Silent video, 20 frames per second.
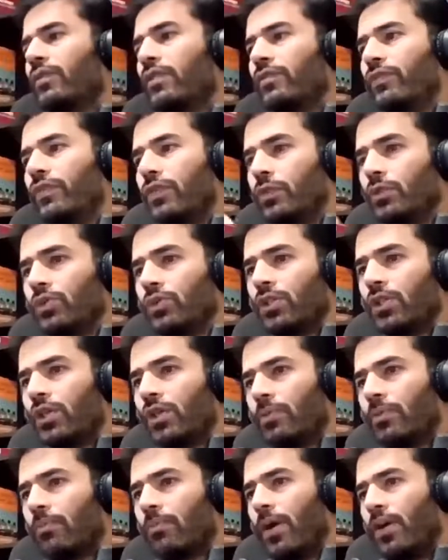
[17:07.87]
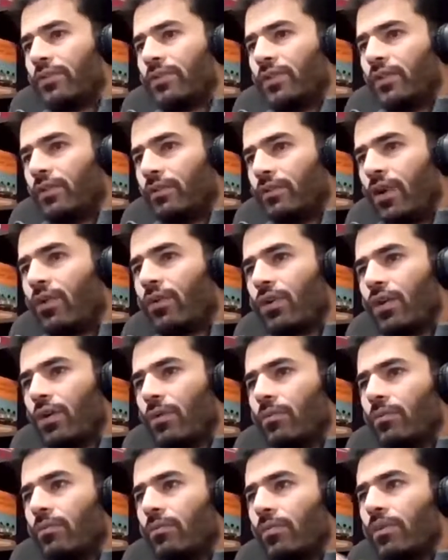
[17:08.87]
the future positive
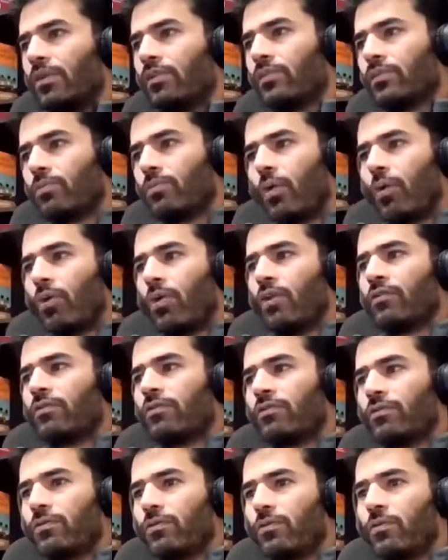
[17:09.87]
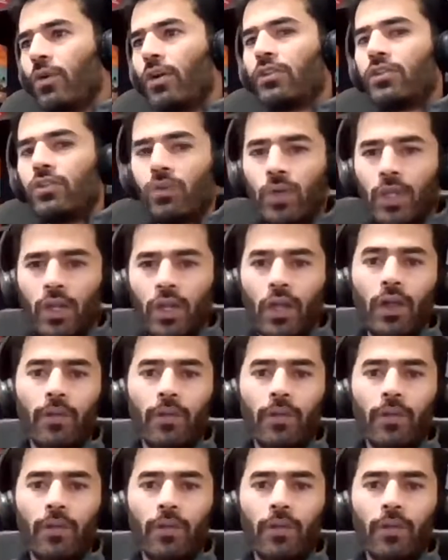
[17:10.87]
outcome is more of what you can